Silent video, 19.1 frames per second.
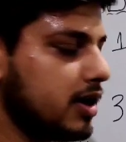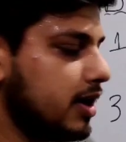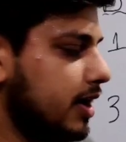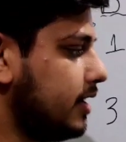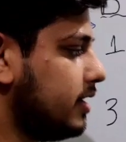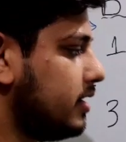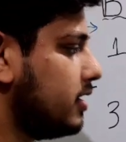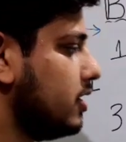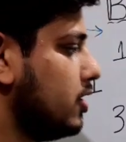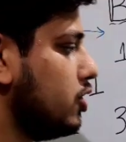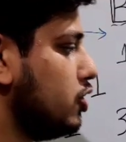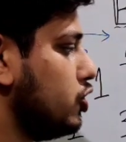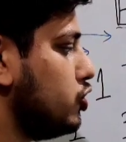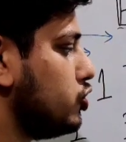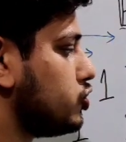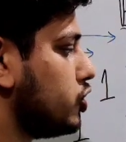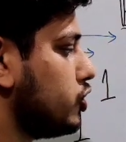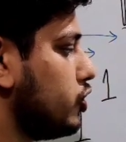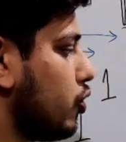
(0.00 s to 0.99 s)
correct.
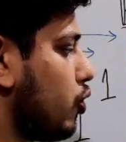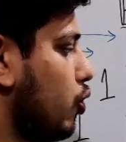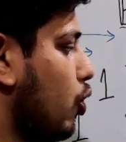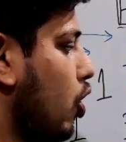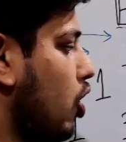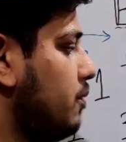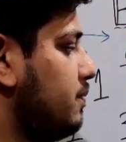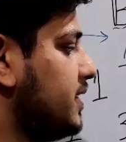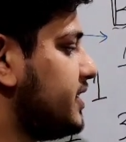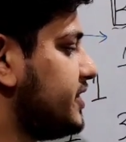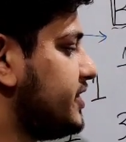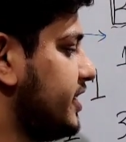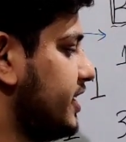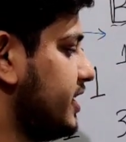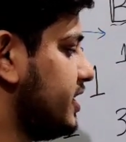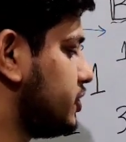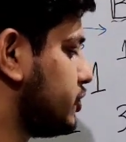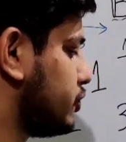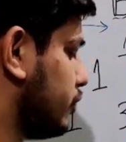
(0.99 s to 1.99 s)
So the
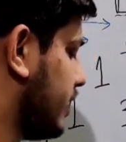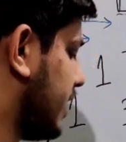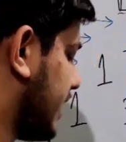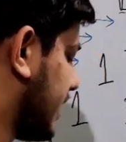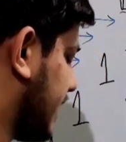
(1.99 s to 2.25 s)
coefficients we